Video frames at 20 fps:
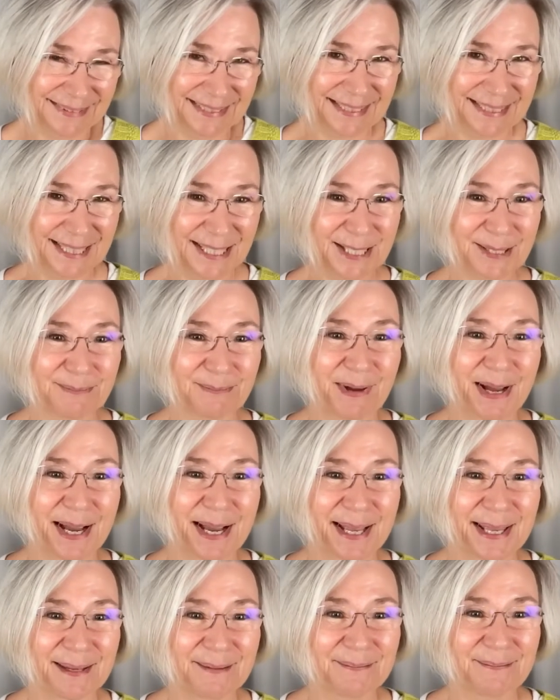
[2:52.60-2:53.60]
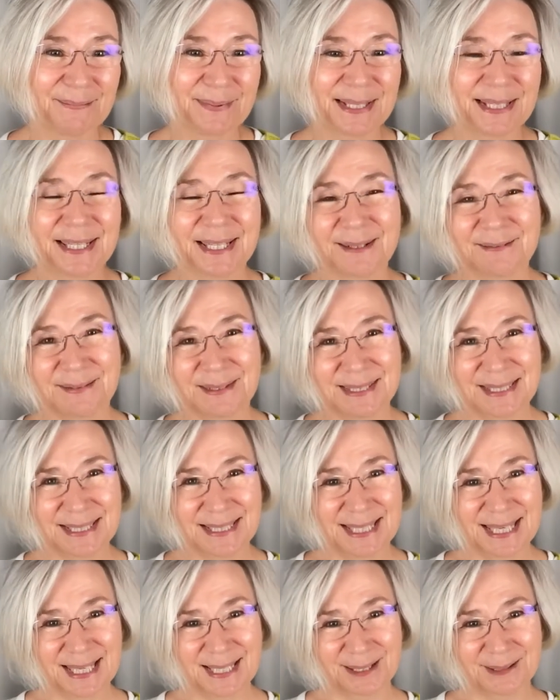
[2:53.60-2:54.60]
This is my beloved
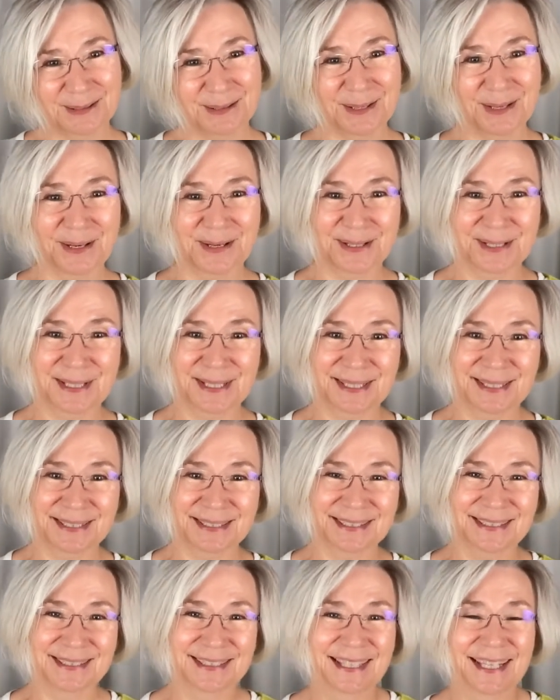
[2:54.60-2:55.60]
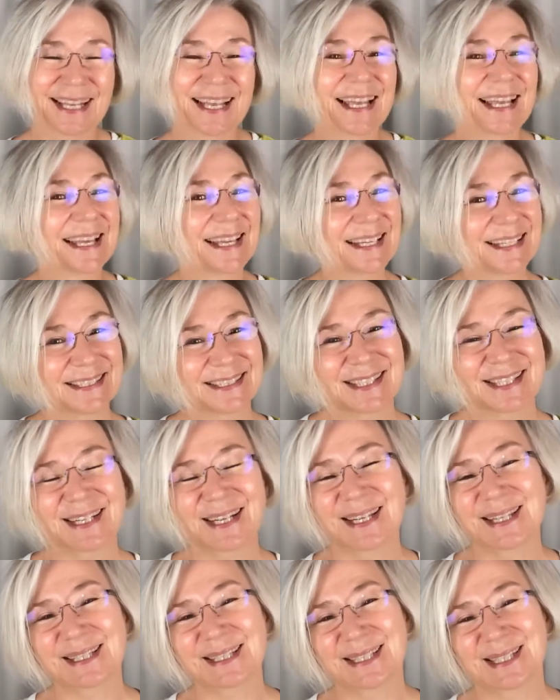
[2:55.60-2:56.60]
yellow cardigan. It's
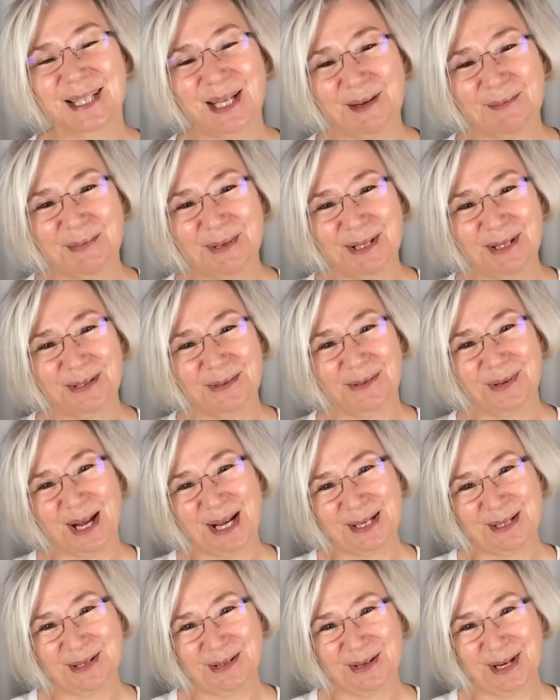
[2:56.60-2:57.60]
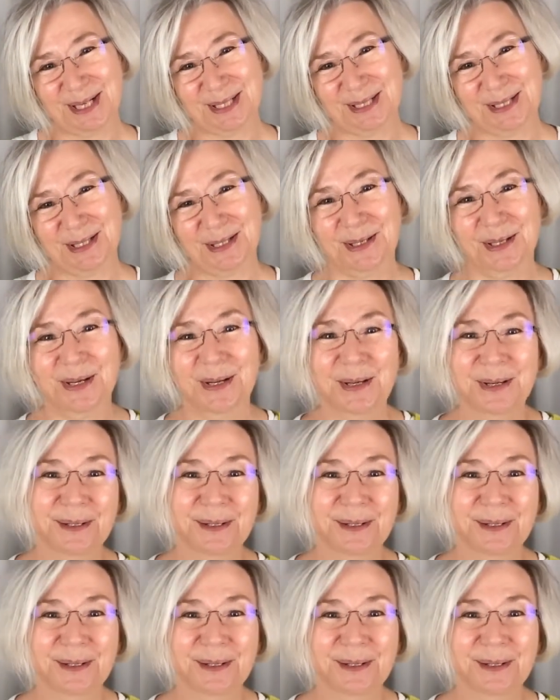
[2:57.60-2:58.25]
another step in the right direction.